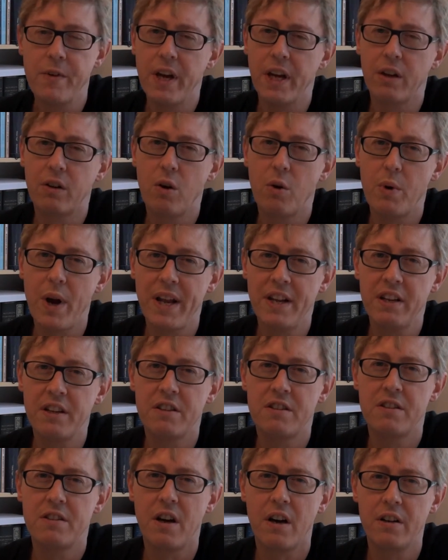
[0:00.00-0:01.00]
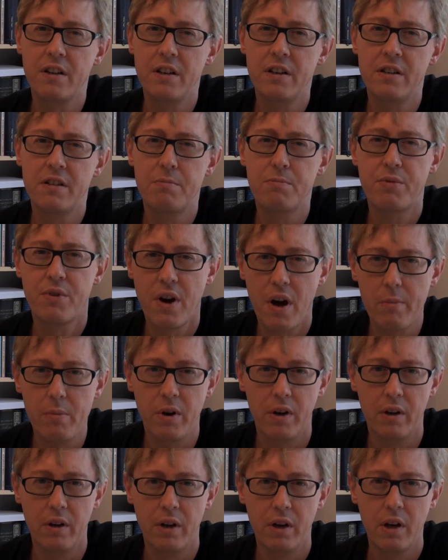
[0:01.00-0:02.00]
In Quranic studies
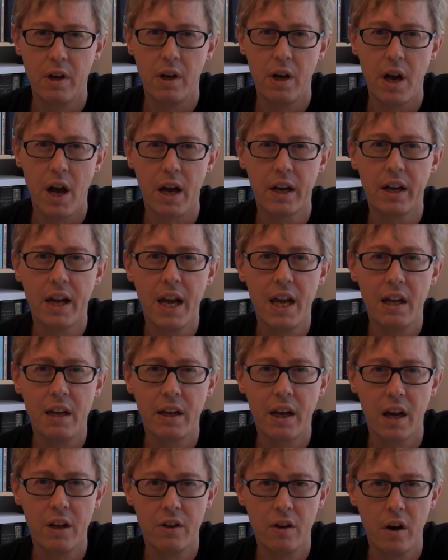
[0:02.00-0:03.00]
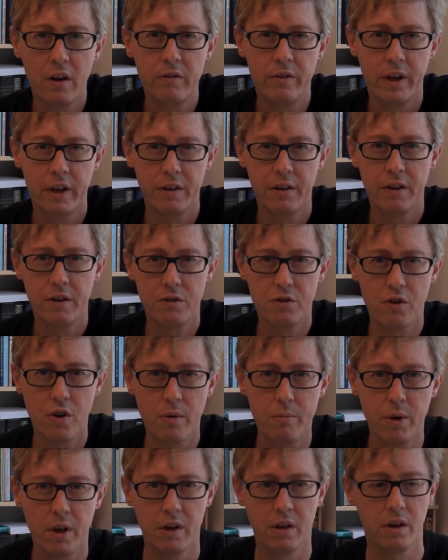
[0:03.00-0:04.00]
proper, Angelica Novia, the
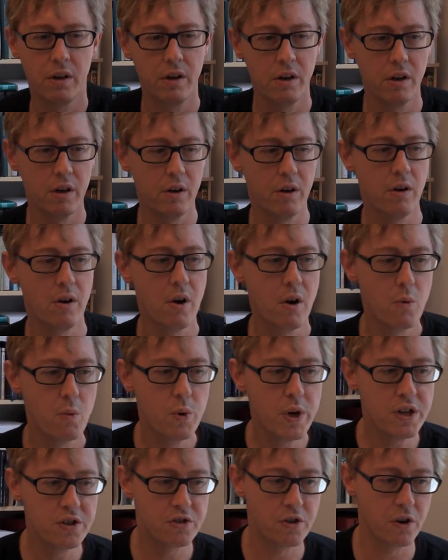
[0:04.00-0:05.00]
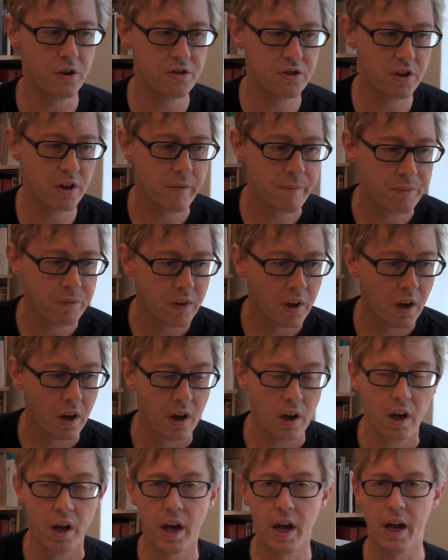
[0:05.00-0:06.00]
German researcher,
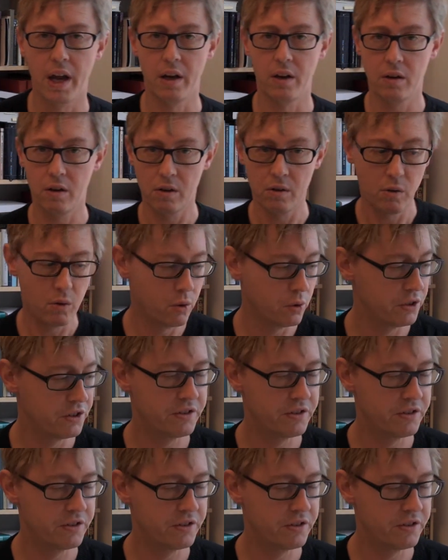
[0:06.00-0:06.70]
and who